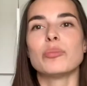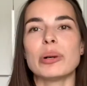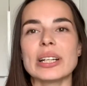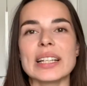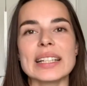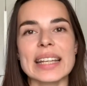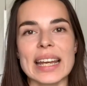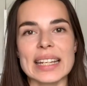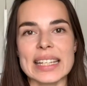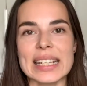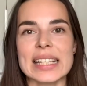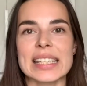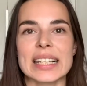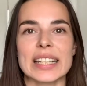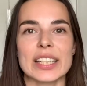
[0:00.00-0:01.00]
but it can
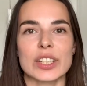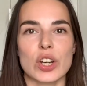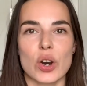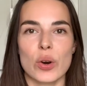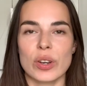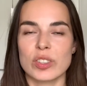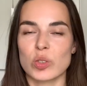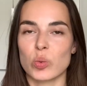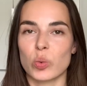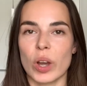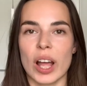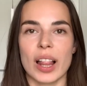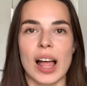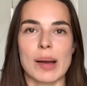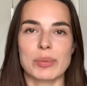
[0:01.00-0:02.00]
easily go as
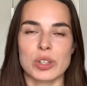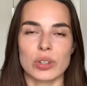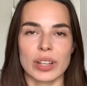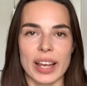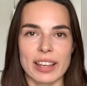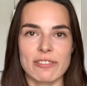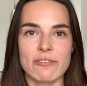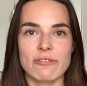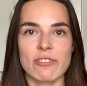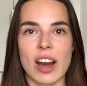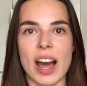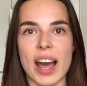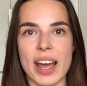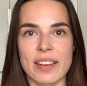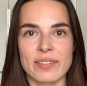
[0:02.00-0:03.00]
well up to like
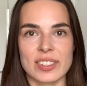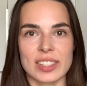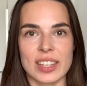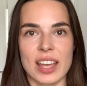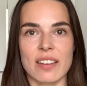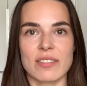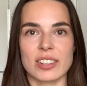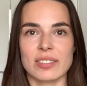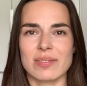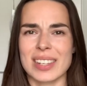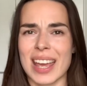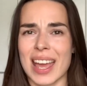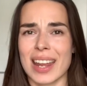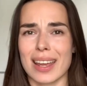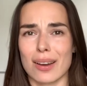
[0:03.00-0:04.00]
five, seven,
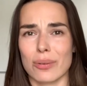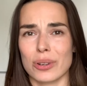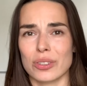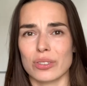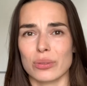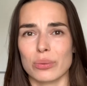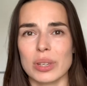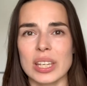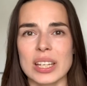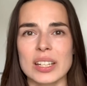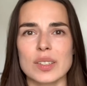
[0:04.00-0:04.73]
ten hours a week,